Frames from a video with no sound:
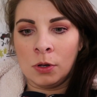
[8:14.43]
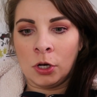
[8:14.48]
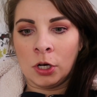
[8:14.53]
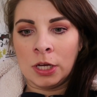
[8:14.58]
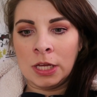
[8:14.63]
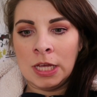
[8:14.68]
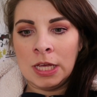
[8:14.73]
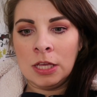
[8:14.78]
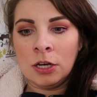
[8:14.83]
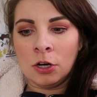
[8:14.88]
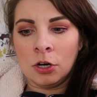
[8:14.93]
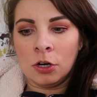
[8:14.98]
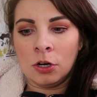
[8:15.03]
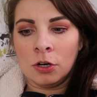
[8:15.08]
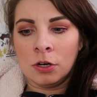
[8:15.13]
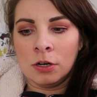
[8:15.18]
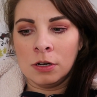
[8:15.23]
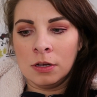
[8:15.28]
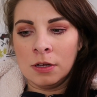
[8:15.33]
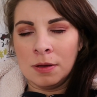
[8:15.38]
Well, our
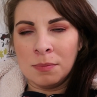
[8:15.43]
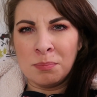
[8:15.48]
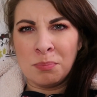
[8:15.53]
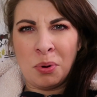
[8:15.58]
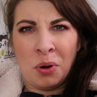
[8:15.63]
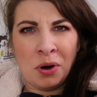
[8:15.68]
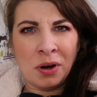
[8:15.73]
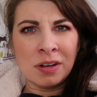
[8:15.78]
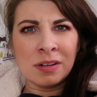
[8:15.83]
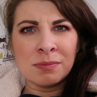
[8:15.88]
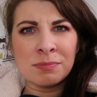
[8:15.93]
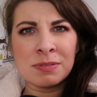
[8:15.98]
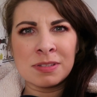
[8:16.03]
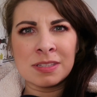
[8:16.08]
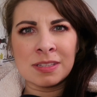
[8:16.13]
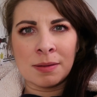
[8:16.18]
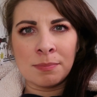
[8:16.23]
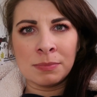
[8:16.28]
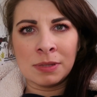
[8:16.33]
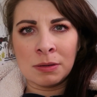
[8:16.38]
heater part
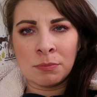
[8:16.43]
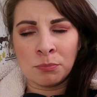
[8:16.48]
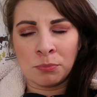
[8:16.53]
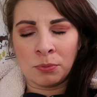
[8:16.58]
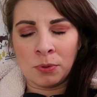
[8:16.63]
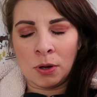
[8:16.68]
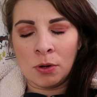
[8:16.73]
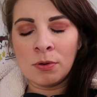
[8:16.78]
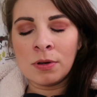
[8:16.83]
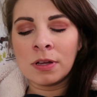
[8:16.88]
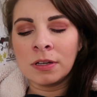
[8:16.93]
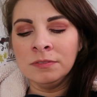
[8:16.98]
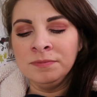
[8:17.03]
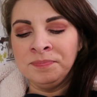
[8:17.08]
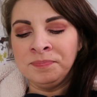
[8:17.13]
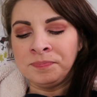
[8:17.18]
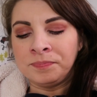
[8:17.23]
something broke.